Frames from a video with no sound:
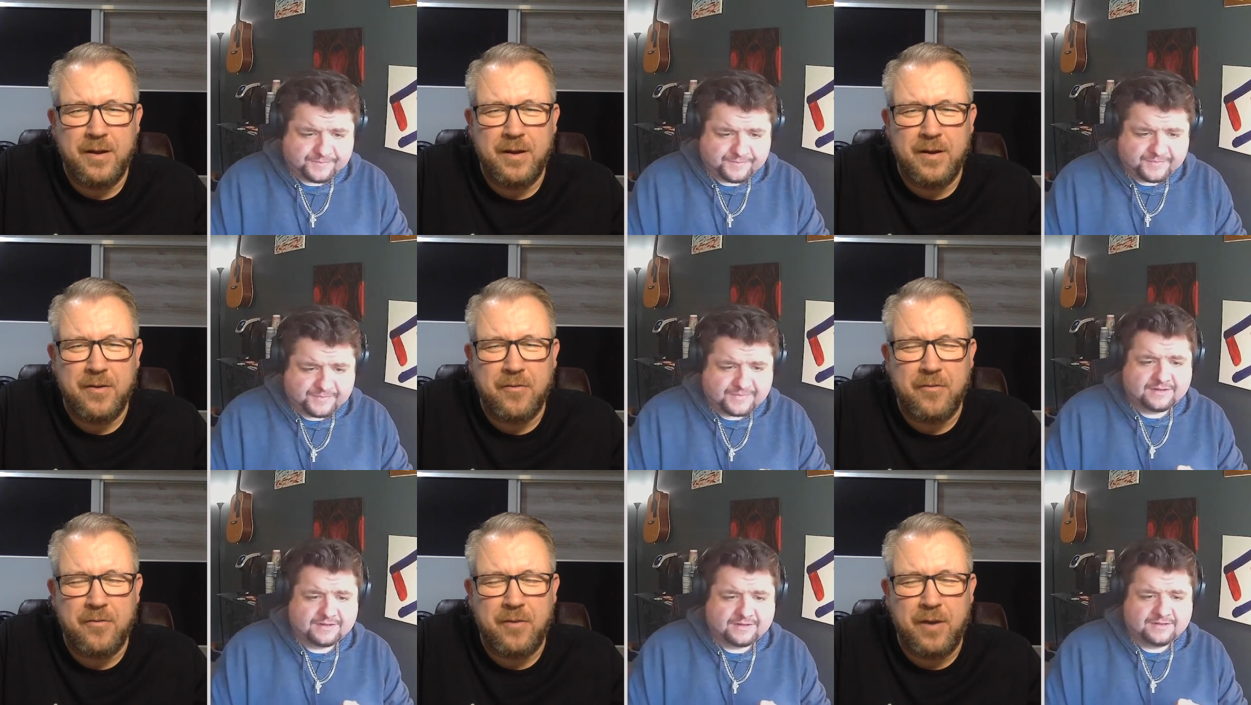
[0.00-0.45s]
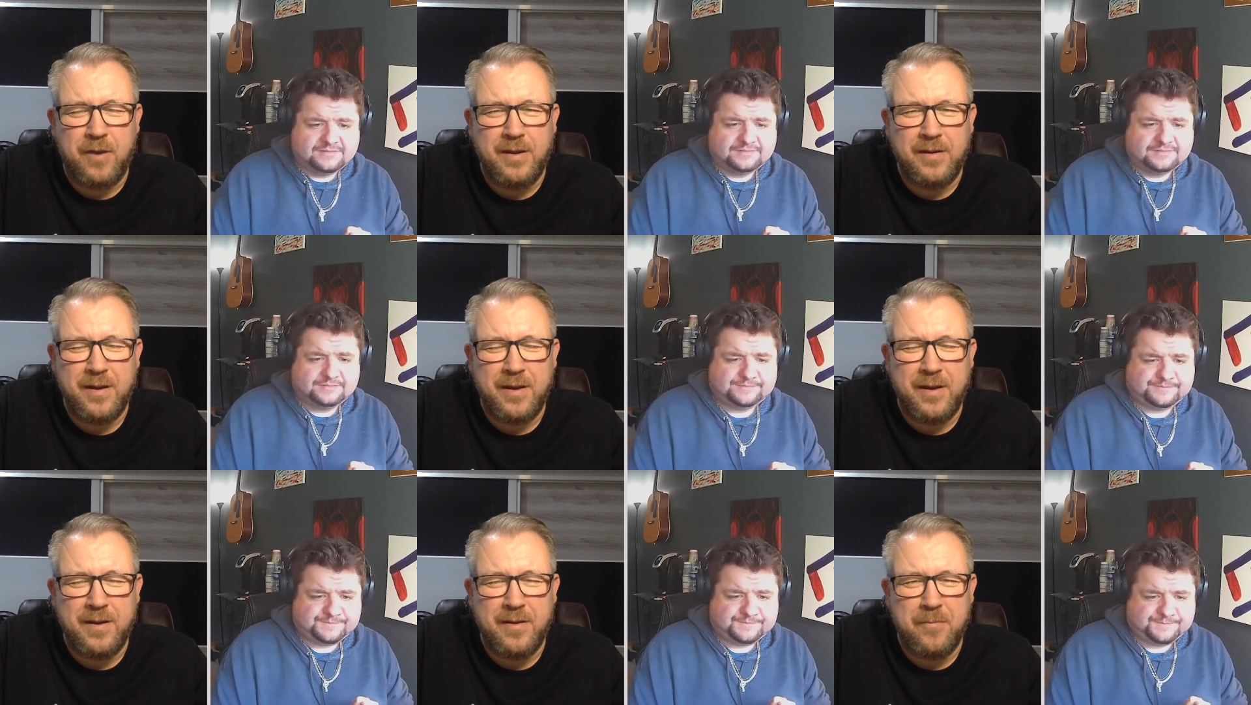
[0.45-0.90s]
Speaker 1: a
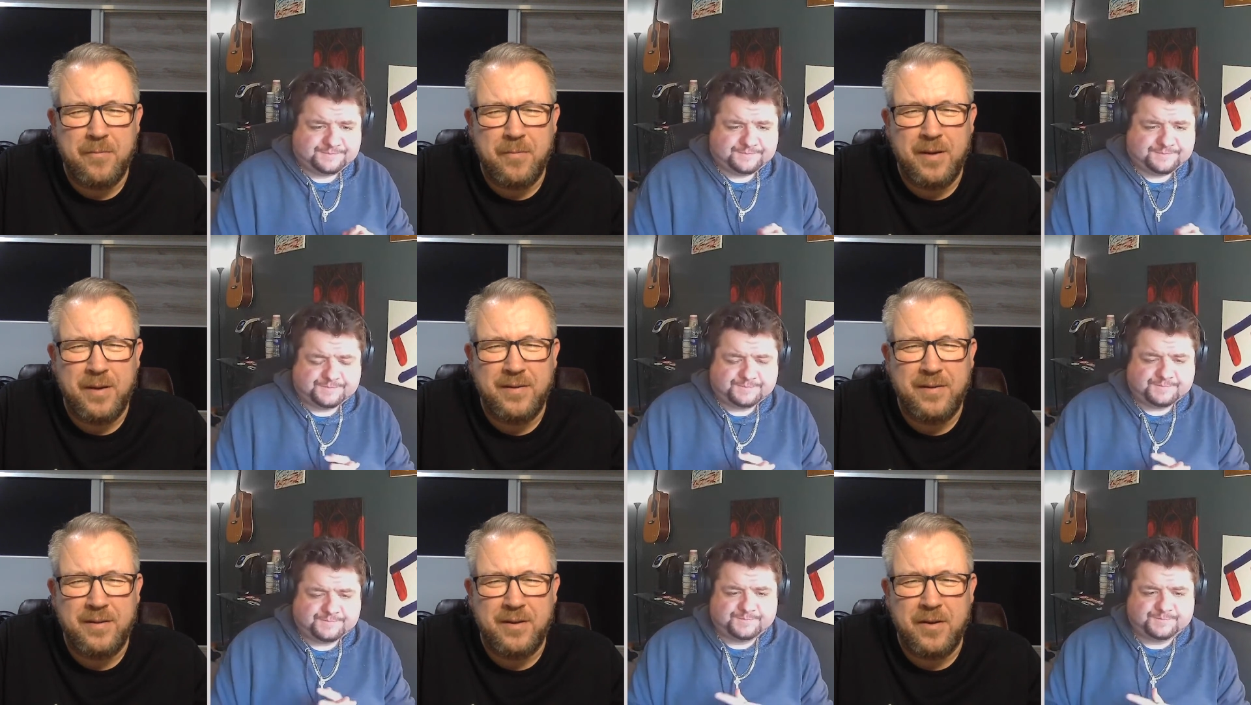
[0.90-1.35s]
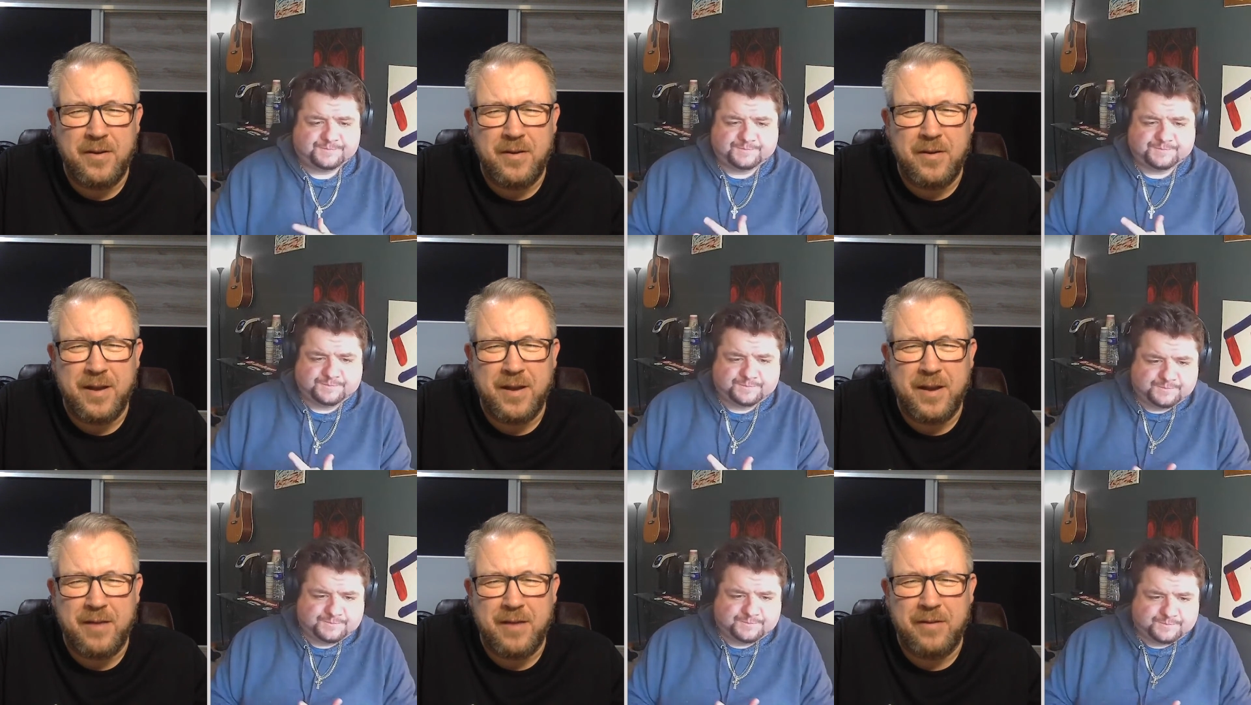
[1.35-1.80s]
great uh, way to do
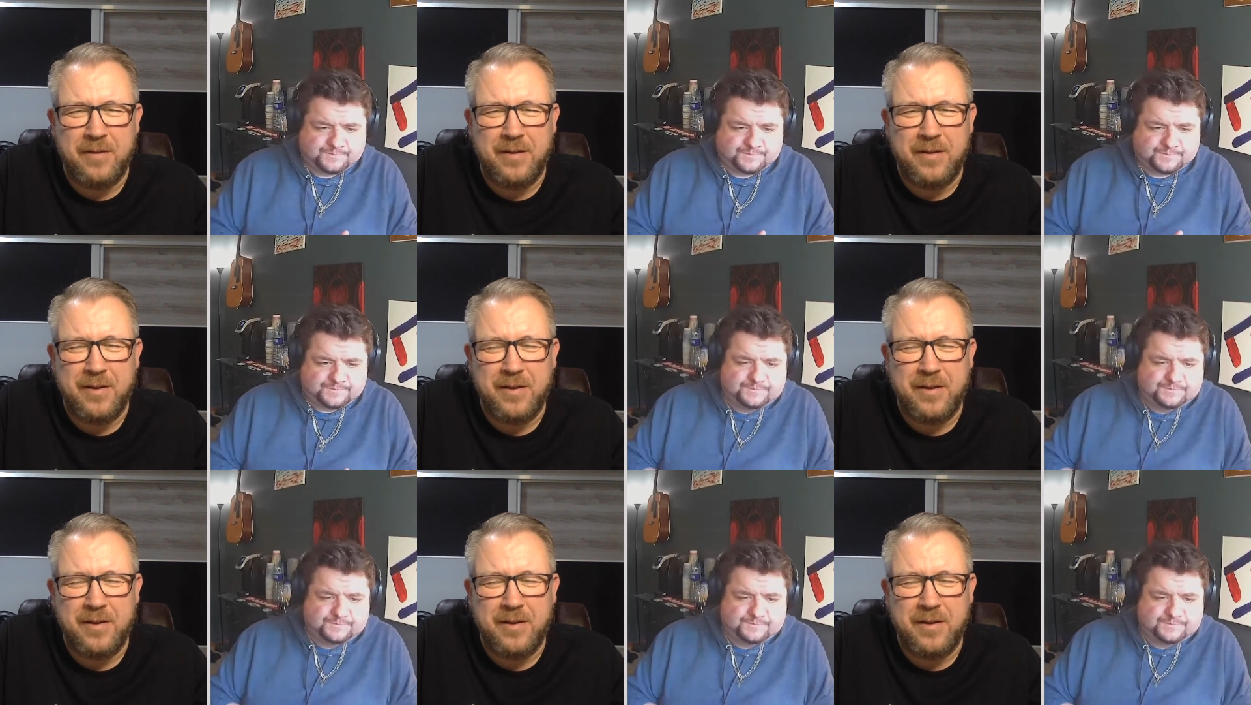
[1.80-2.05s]
it, Kevin.